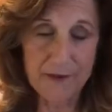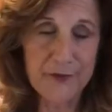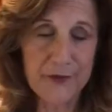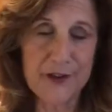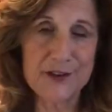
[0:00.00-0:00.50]

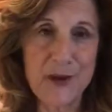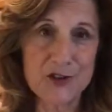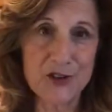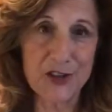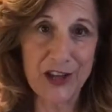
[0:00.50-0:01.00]
for a
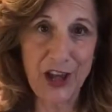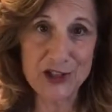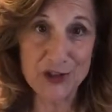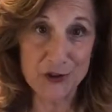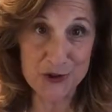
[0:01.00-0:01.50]
special
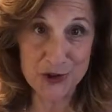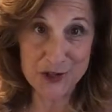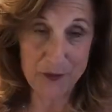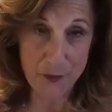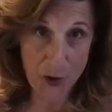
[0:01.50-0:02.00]
occasion or
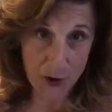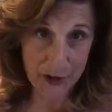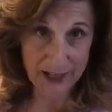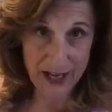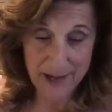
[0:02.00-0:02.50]
just for Mark
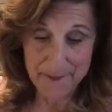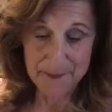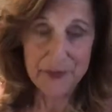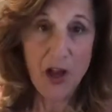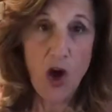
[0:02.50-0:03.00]
and
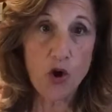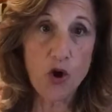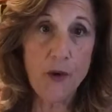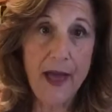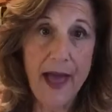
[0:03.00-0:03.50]
I'll
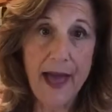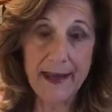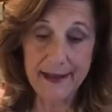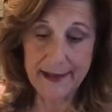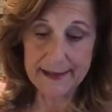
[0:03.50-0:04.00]
go
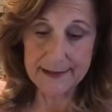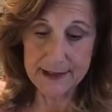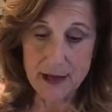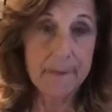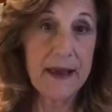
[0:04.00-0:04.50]
ahead and
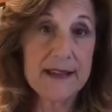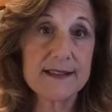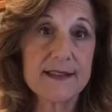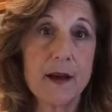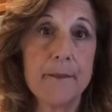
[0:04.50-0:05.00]
make
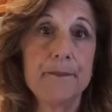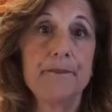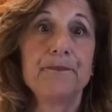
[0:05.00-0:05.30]
some